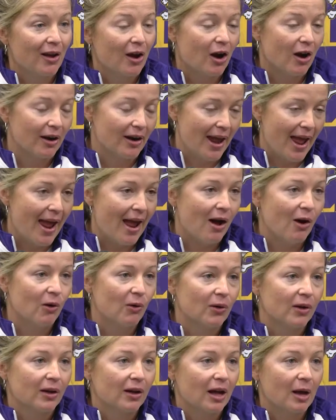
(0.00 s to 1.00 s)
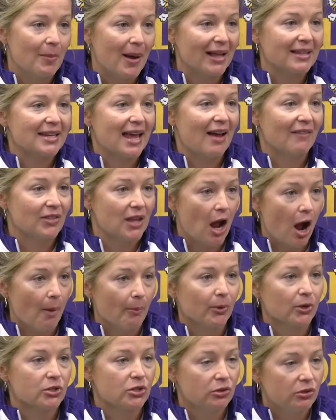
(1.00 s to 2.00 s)
are now about to have the
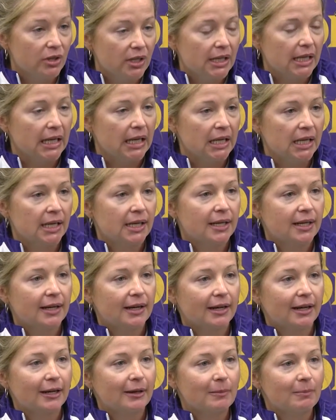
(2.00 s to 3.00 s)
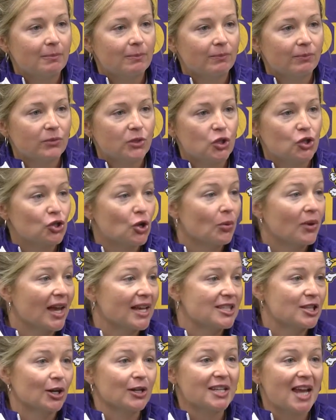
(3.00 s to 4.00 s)
opportunity to
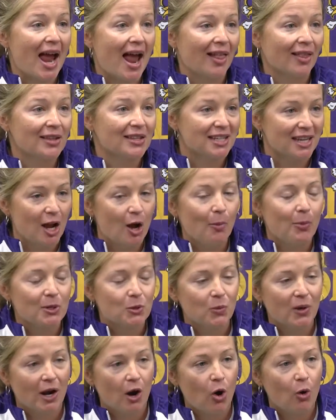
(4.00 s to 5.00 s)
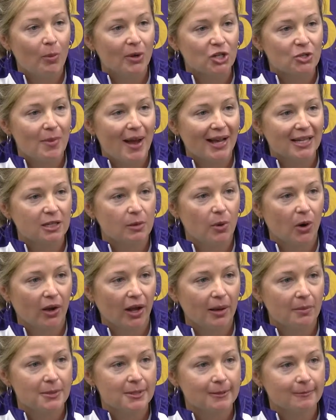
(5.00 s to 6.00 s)
showcase their talents and help us win a whole bunch of basketball
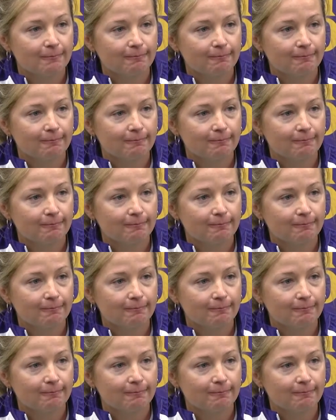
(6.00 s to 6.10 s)
games.